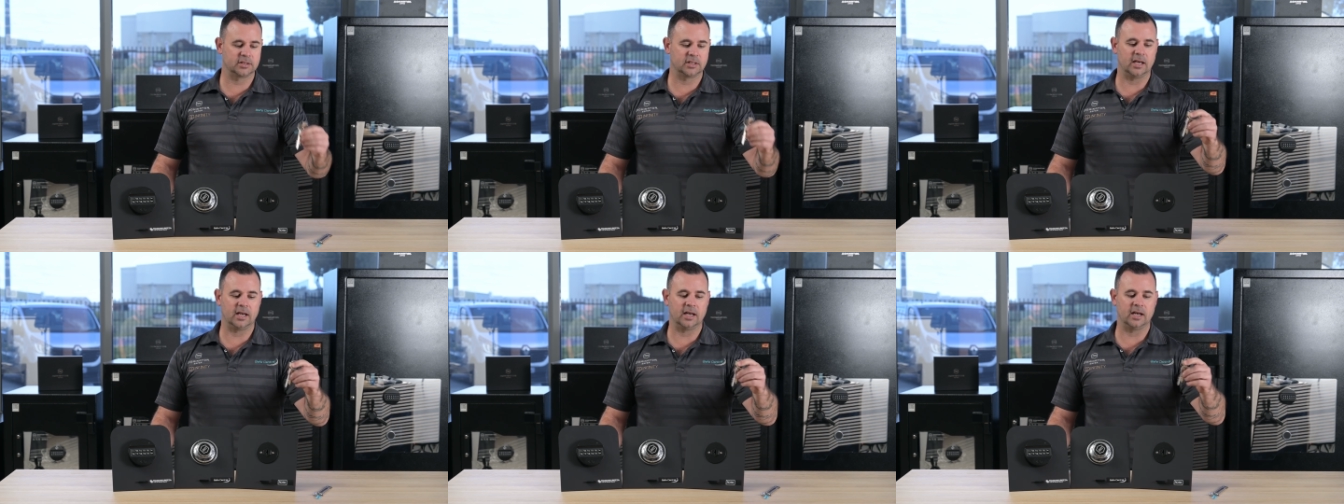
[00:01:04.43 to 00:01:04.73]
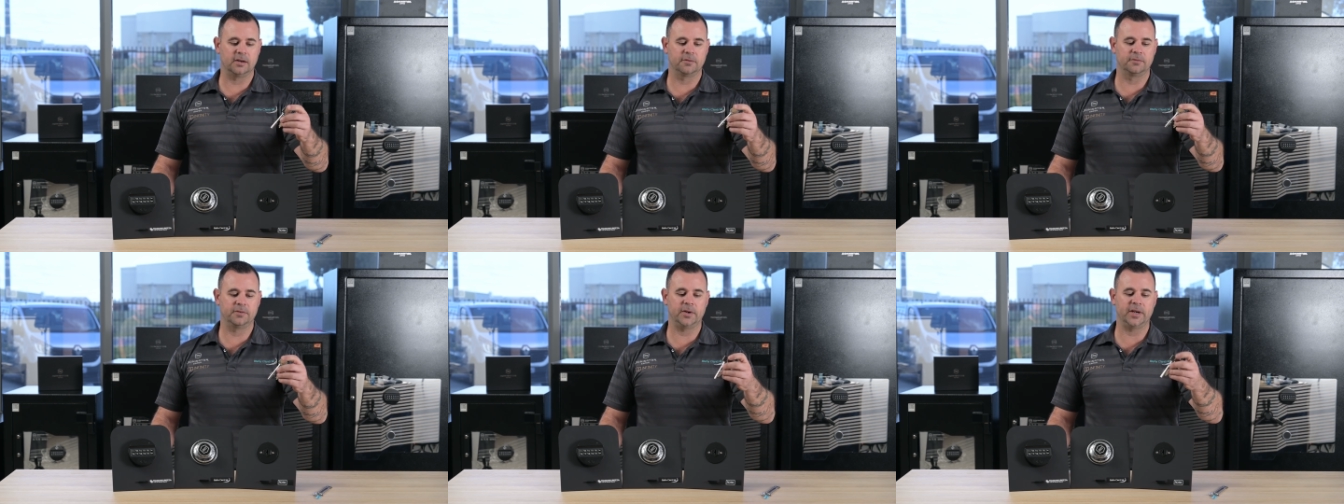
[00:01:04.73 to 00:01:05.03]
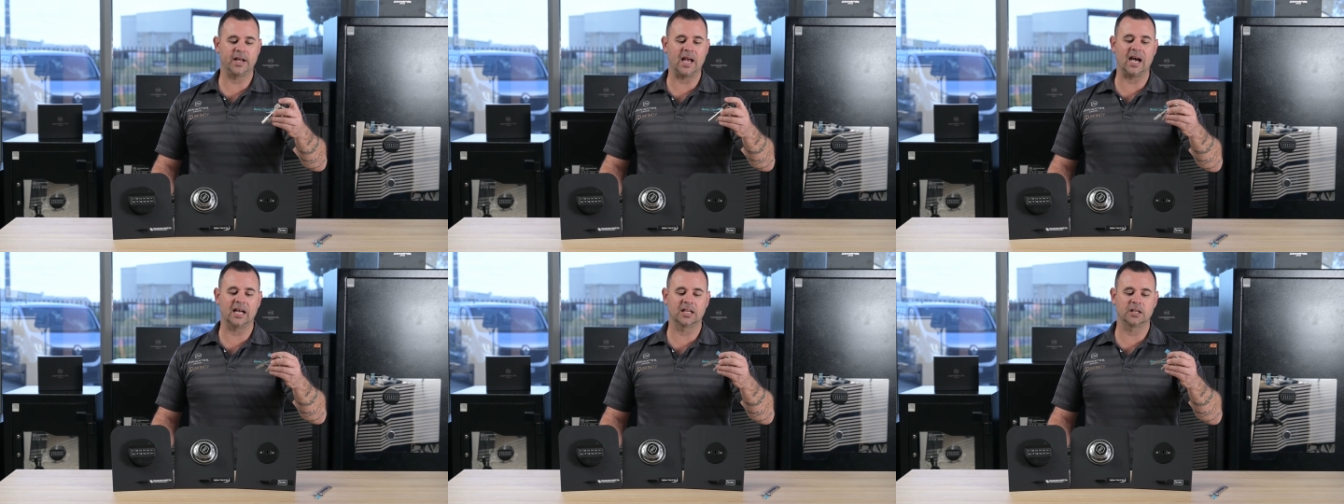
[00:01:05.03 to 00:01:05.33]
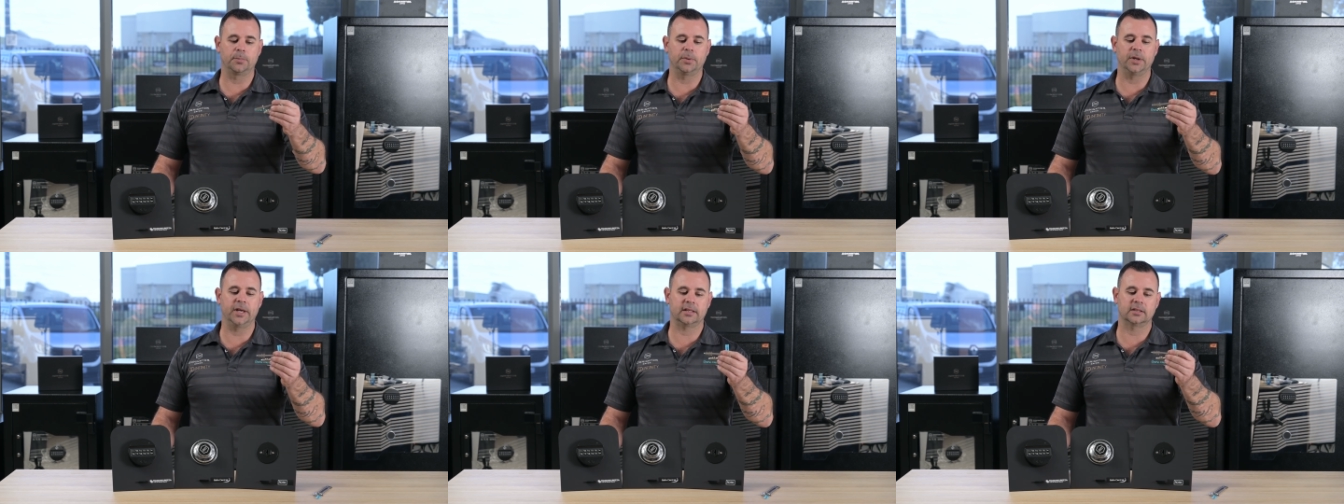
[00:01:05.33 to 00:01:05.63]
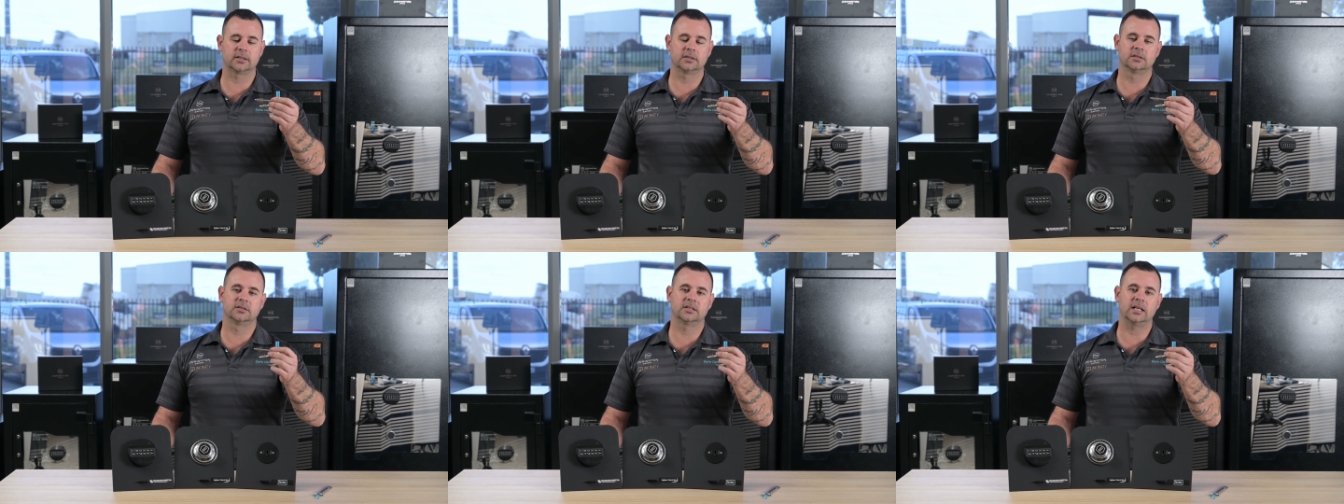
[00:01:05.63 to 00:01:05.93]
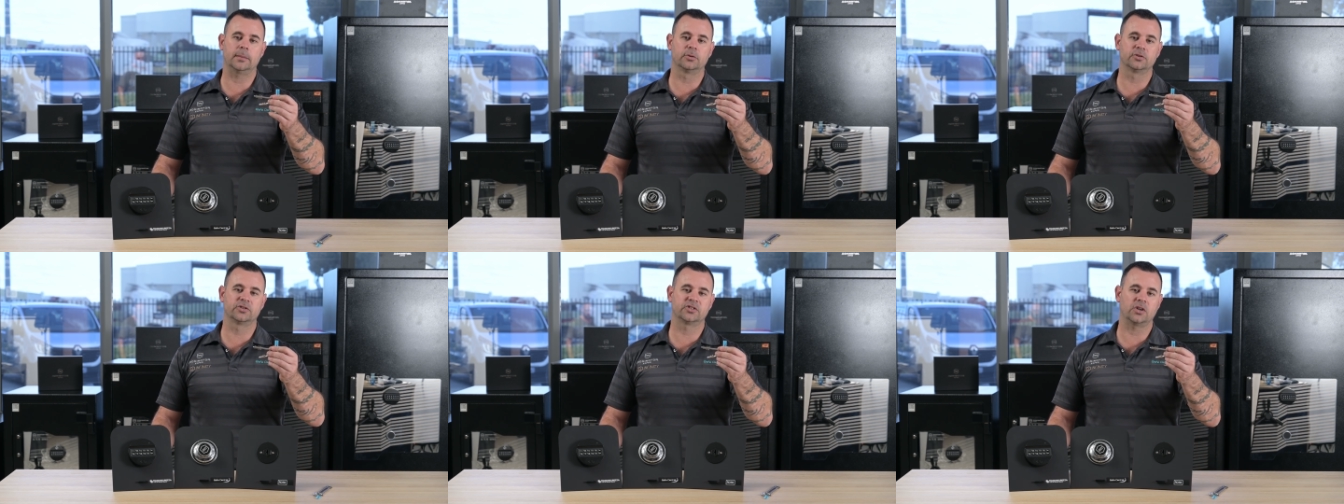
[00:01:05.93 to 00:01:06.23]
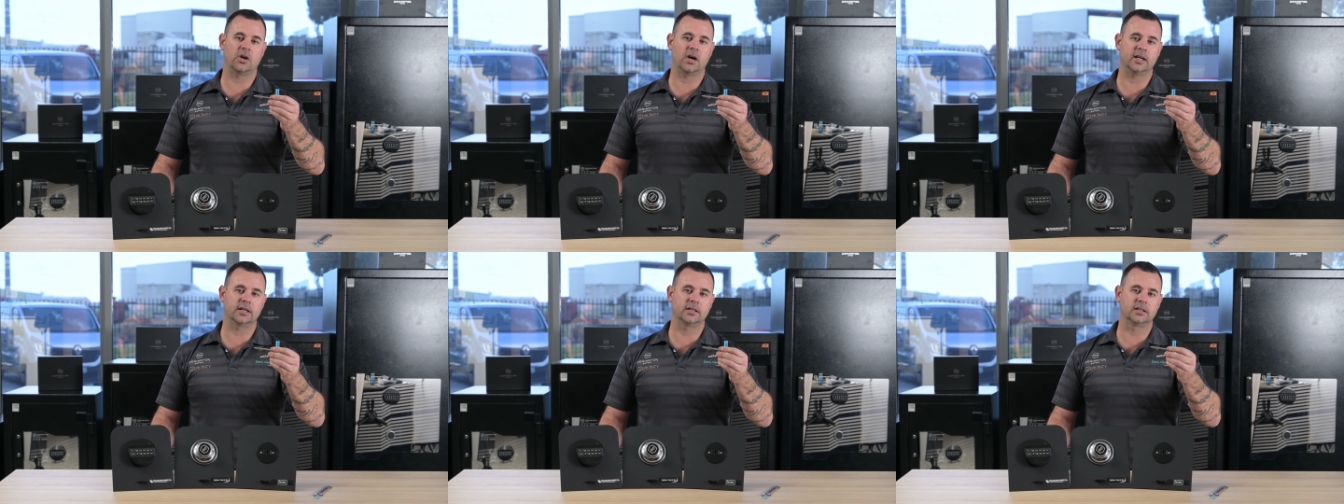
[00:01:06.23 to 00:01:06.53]
are very hard to pick,
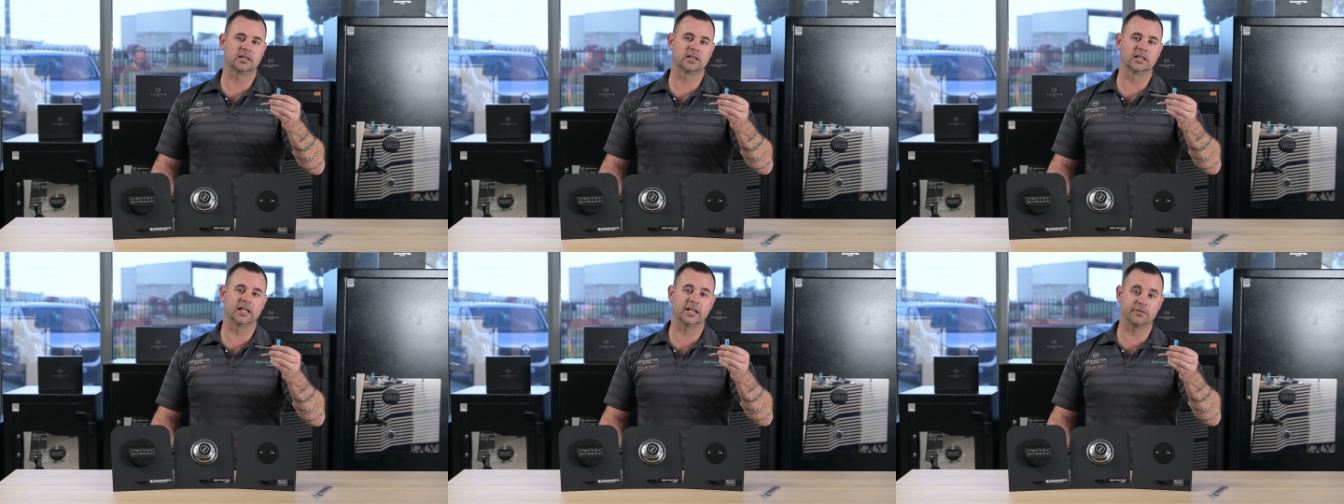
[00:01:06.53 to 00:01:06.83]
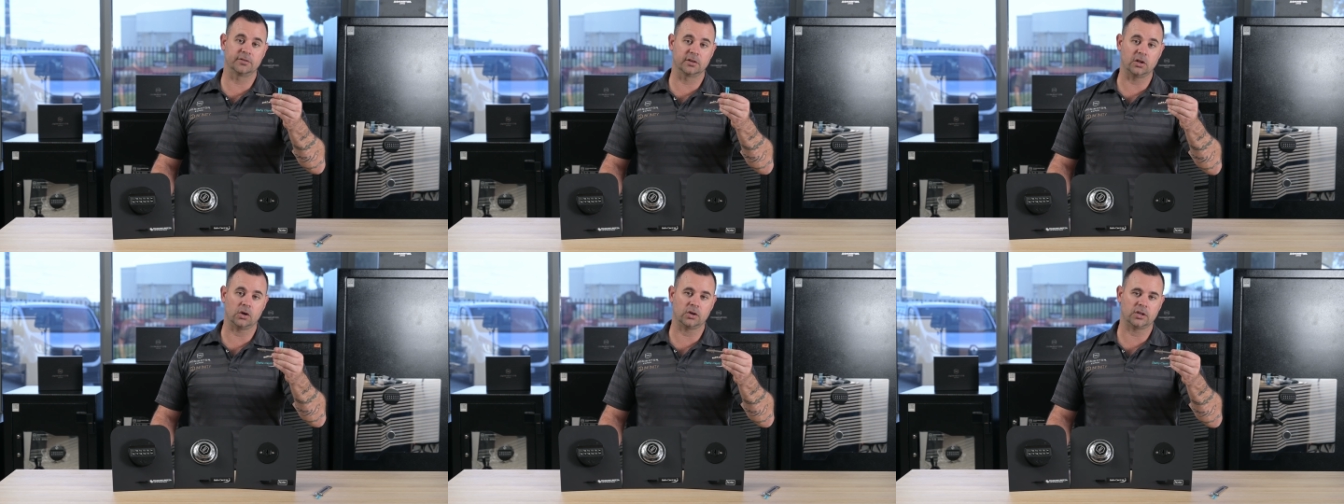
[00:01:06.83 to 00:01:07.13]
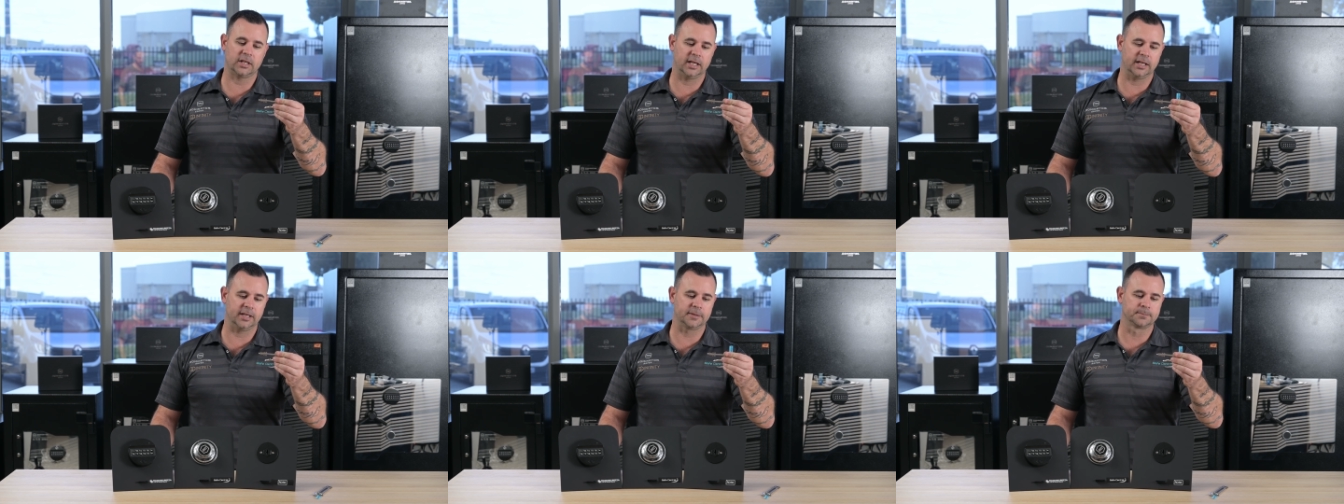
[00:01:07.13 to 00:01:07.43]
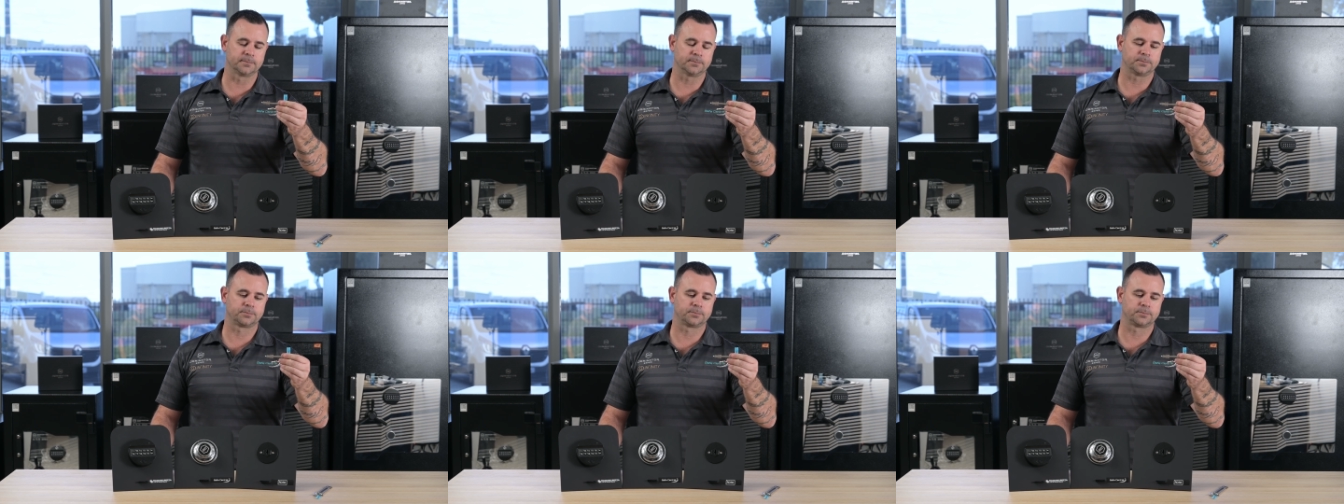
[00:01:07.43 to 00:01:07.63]
double-sided lever lock key.